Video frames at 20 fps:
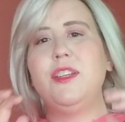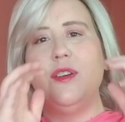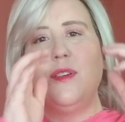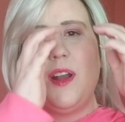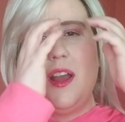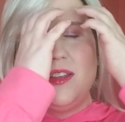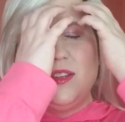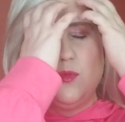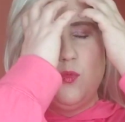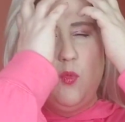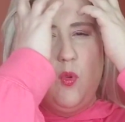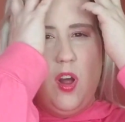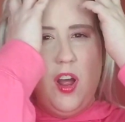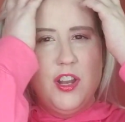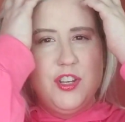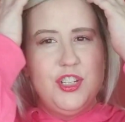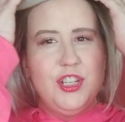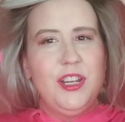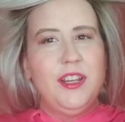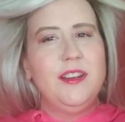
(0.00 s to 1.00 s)
you guys
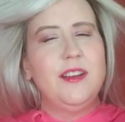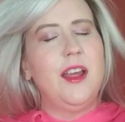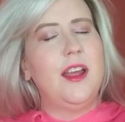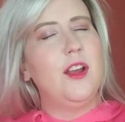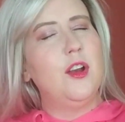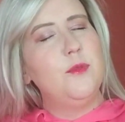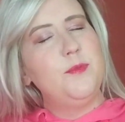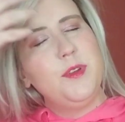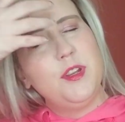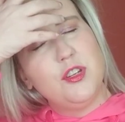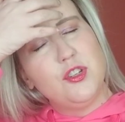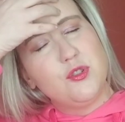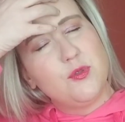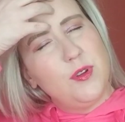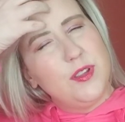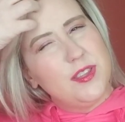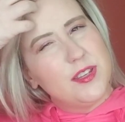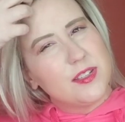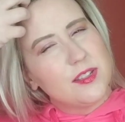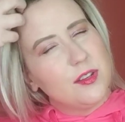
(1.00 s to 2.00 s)
watching. I hope you
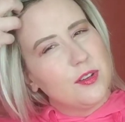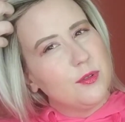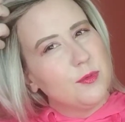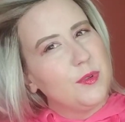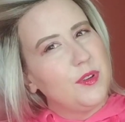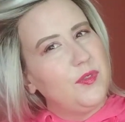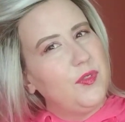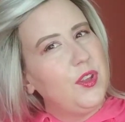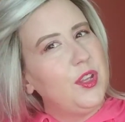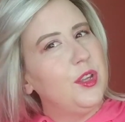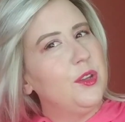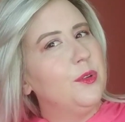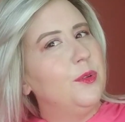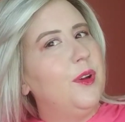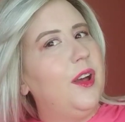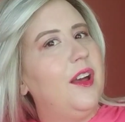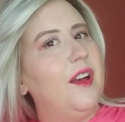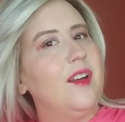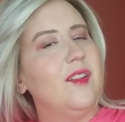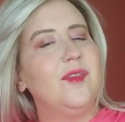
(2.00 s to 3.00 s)
enjoyed this little review
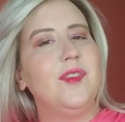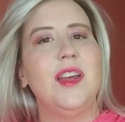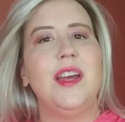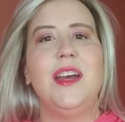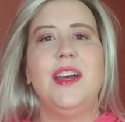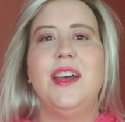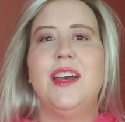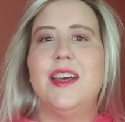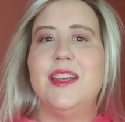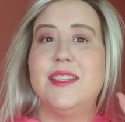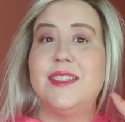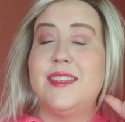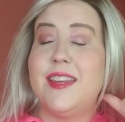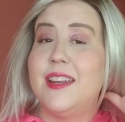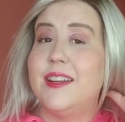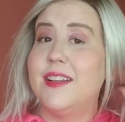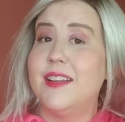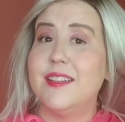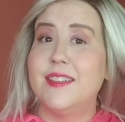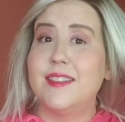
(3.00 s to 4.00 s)
of
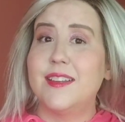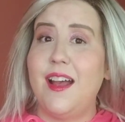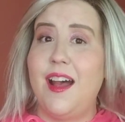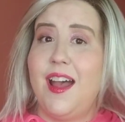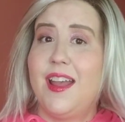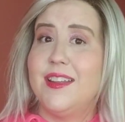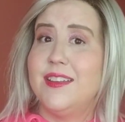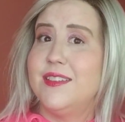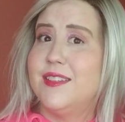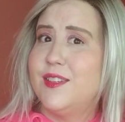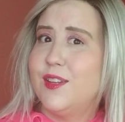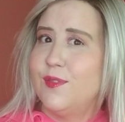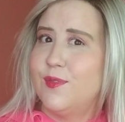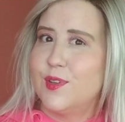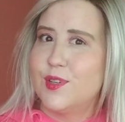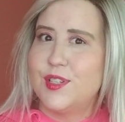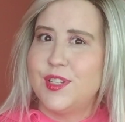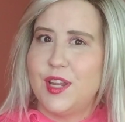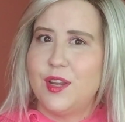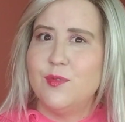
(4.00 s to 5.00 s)
Estetica Sky and
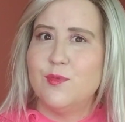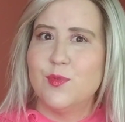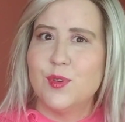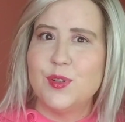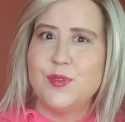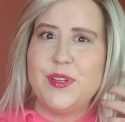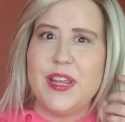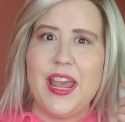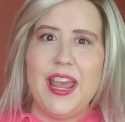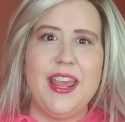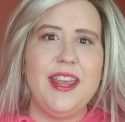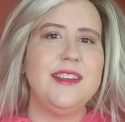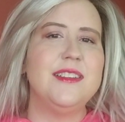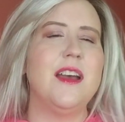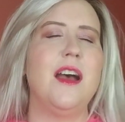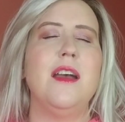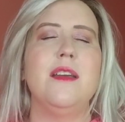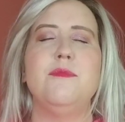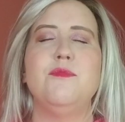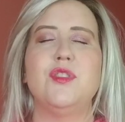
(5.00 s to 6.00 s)
SilversunRT8.
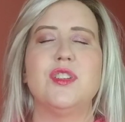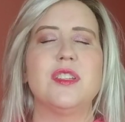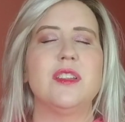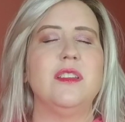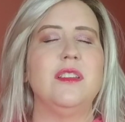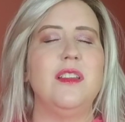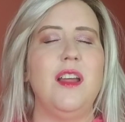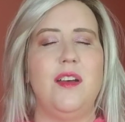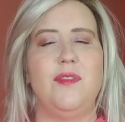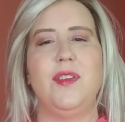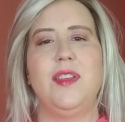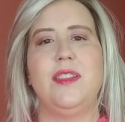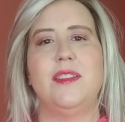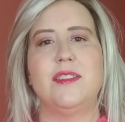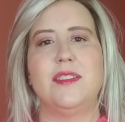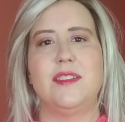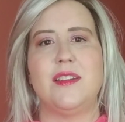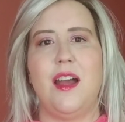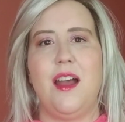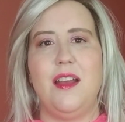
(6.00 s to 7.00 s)
I'm just loving the
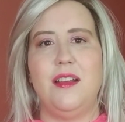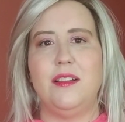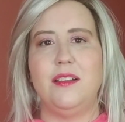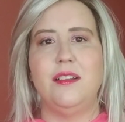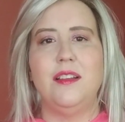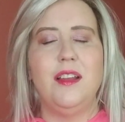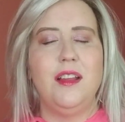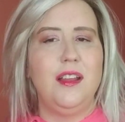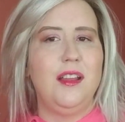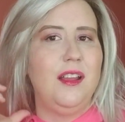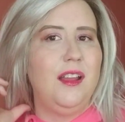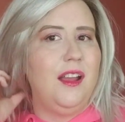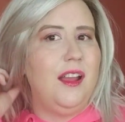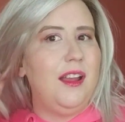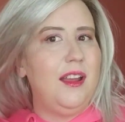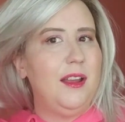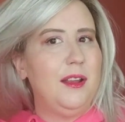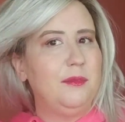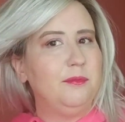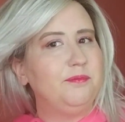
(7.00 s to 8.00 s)
style.
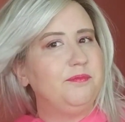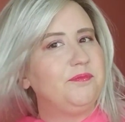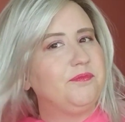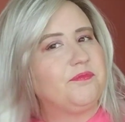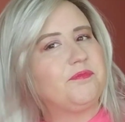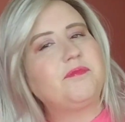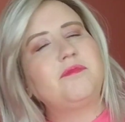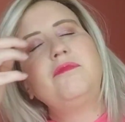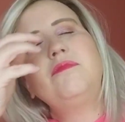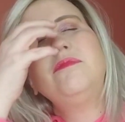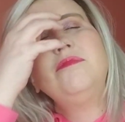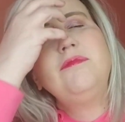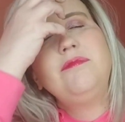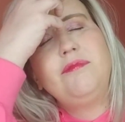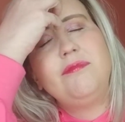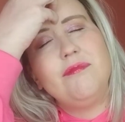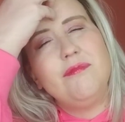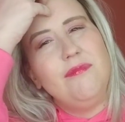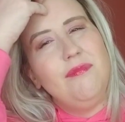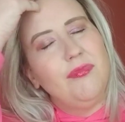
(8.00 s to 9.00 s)

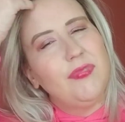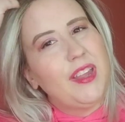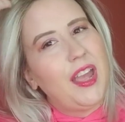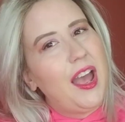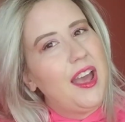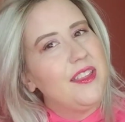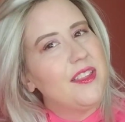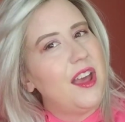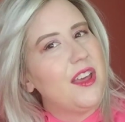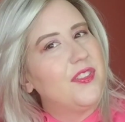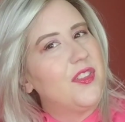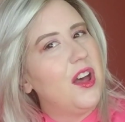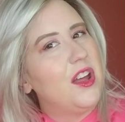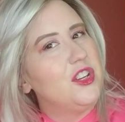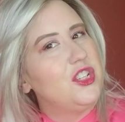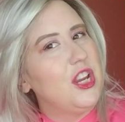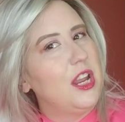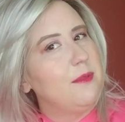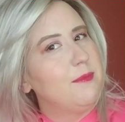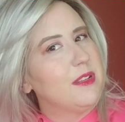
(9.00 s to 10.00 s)
I
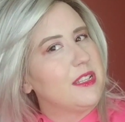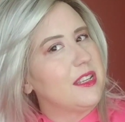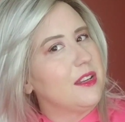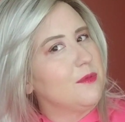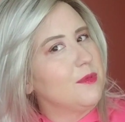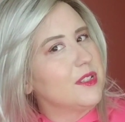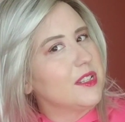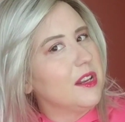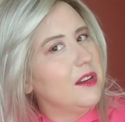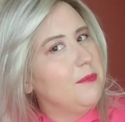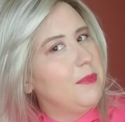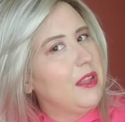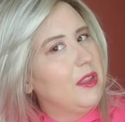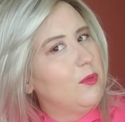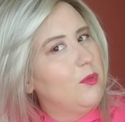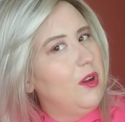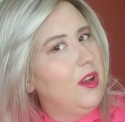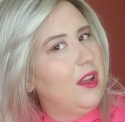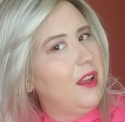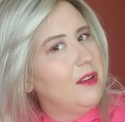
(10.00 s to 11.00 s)
thought Jameson was going to be the
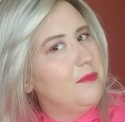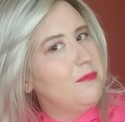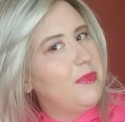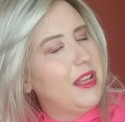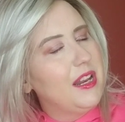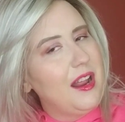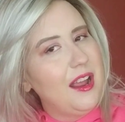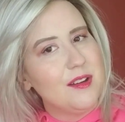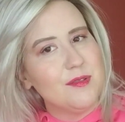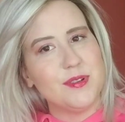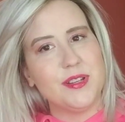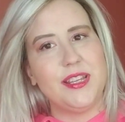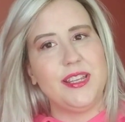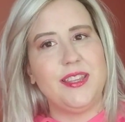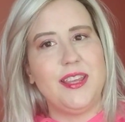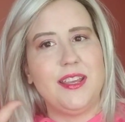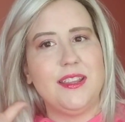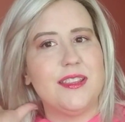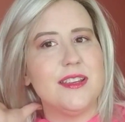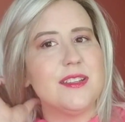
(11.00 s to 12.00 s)
one, but I really
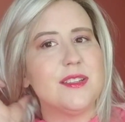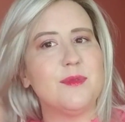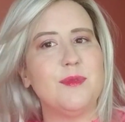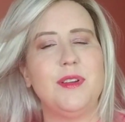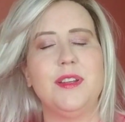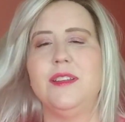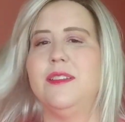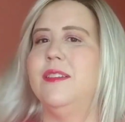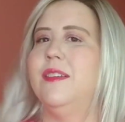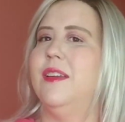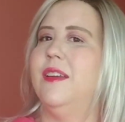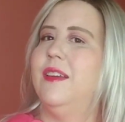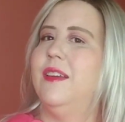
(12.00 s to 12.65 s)
think this one